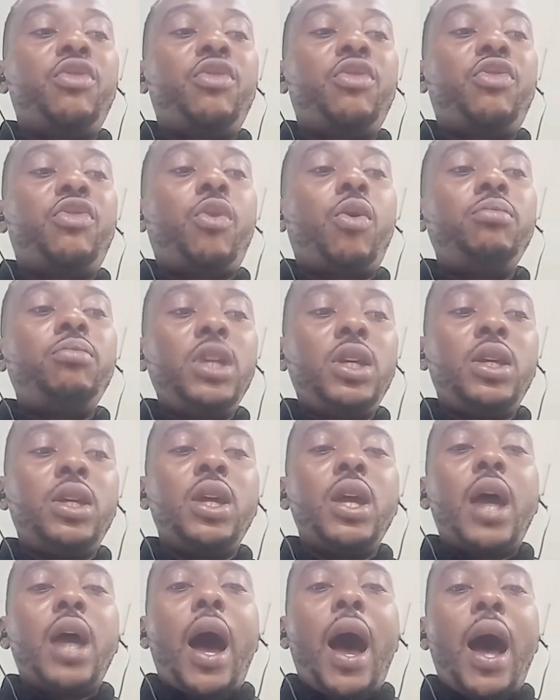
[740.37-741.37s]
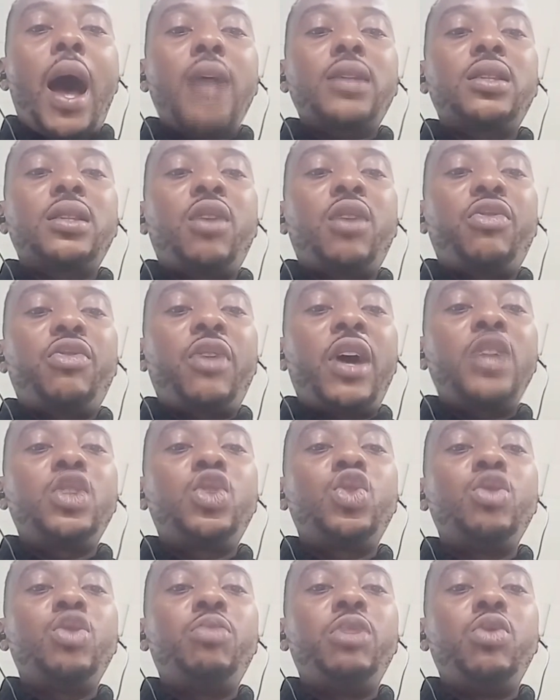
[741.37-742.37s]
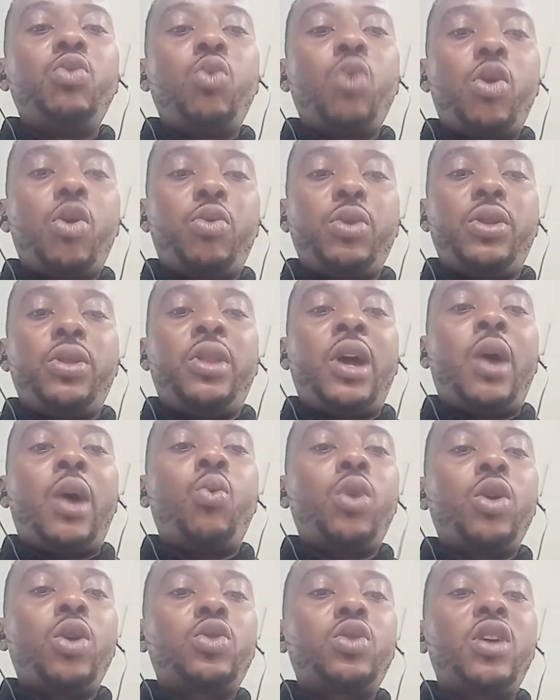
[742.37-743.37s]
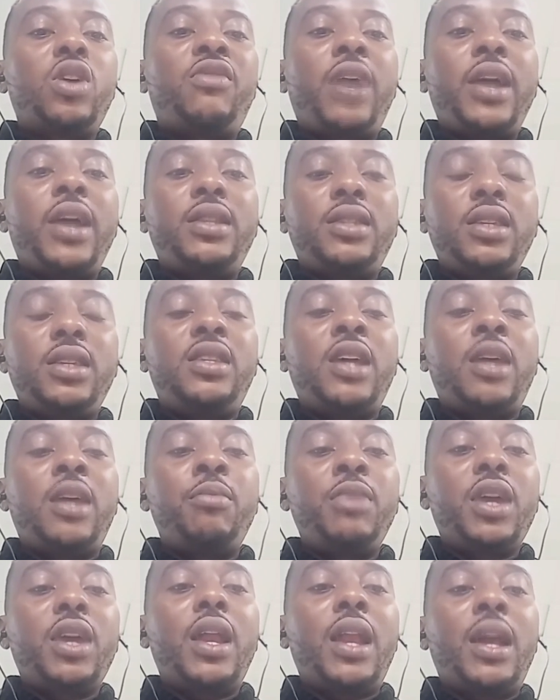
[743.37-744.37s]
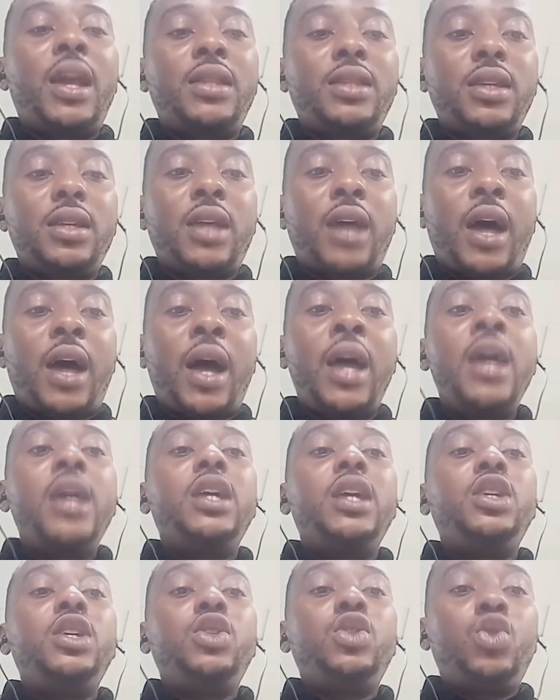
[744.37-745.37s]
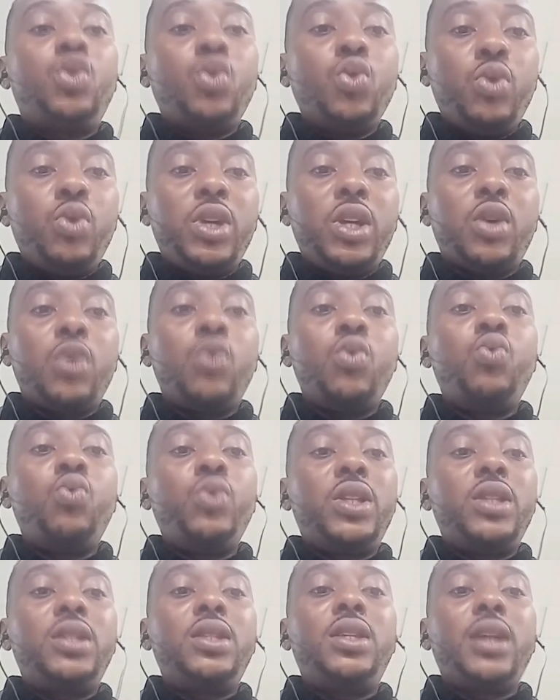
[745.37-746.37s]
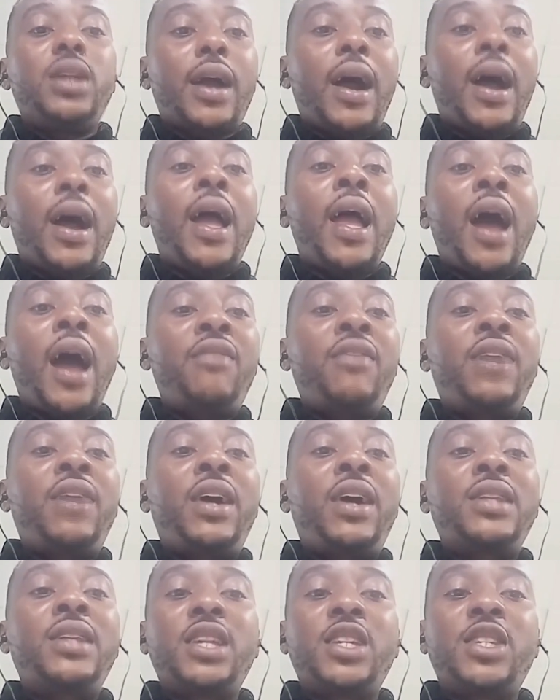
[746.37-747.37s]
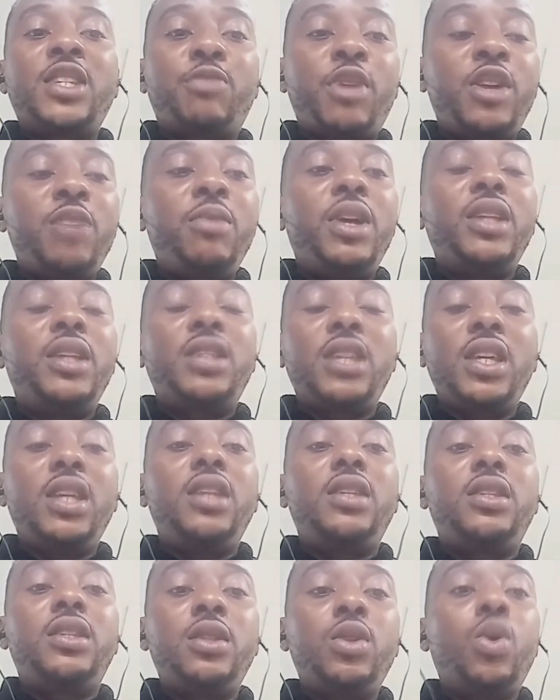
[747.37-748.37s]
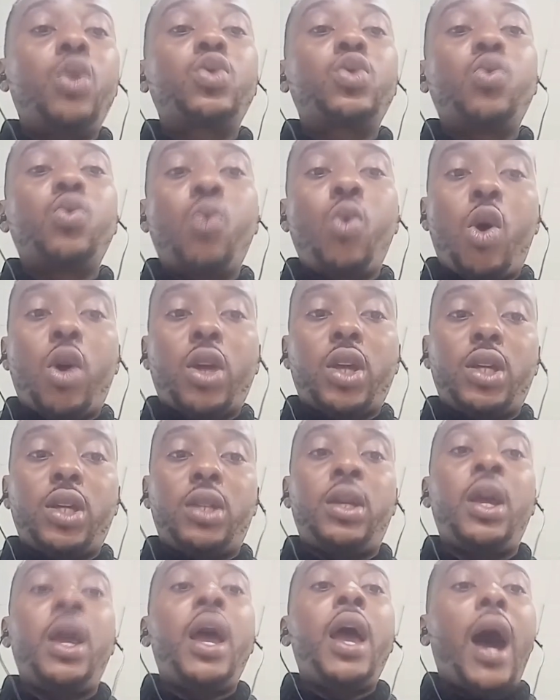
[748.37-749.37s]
For me, Arsenal fans should be worried that whatever it is that Mikel Arteta is doing with the Kai Havertz experiment is not working.